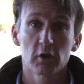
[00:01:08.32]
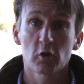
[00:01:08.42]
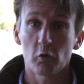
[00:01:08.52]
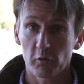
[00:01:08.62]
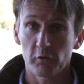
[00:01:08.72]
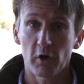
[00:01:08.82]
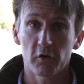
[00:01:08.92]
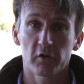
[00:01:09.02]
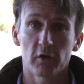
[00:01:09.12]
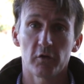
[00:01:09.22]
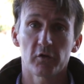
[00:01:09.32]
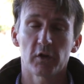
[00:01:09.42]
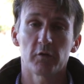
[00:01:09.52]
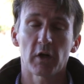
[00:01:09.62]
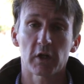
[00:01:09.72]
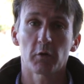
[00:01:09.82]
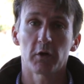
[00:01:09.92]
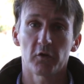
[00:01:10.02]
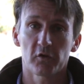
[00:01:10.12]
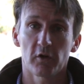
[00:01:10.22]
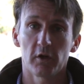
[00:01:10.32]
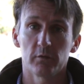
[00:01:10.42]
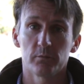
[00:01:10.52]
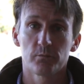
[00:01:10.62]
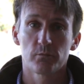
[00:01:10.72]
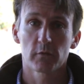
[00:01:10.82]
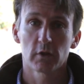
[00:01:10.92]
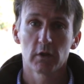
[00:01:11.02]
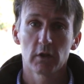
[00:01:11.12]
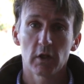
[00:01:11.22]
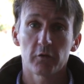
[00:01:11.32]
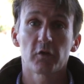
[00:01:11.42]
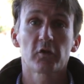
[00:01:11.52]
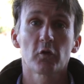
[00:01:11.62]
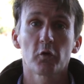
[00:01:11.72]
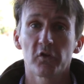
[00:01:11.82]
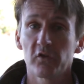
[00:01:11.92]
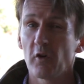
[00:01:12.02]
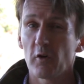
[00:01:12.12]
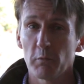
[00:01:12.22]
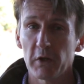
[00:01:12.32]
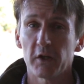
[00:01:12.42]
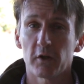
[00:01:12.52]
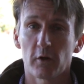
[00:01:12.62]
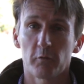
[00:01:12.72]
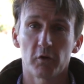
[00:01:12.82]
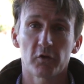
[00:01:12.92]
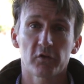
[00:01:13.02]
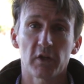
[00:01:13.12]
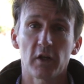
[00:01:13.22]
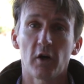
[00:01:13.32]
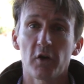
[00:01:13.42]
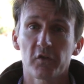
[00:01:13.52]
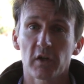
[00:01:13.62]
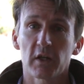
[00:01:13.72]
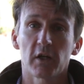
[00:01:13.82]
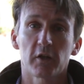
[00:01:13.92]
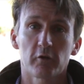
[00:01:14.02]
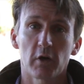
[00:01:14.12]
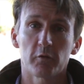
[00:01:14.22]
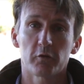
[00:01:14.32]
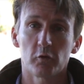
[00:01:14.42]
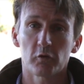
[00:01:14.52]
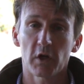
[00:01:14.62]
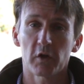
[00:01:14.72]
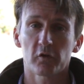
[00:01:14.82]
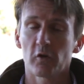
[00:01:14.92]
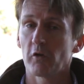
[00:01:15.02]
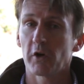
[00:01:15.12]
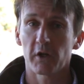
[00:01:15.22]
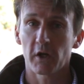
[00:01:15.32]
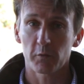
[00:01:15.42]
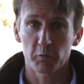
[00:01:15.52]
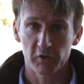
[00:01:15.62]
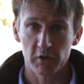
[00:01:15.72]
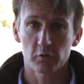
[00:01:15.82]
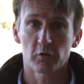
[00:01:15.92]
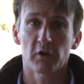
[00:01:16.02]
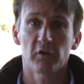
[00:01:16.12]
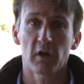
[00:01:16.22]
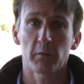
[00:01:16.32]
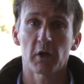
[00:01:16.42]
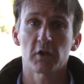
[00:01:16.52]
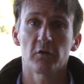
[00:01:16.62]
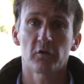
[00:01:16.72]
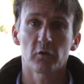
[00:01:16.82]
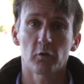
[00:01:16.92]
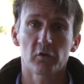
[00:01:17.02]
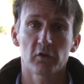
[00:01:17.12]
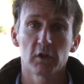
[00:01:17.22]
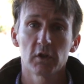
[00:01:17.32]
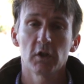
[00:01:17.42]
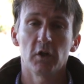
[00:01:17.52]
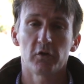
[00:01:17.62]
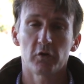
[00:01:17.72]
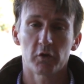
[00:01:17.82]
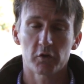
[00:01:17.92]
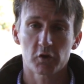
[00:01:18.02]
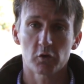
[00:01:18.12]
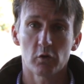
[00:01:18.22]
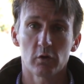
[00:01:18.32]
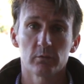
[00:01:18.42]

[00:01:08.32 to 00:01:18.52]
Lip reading: call the fire service and evacuate the site. If the source is not immediately obvious, then isolate underground fuel tanks or any other potential contamination source until you're sure.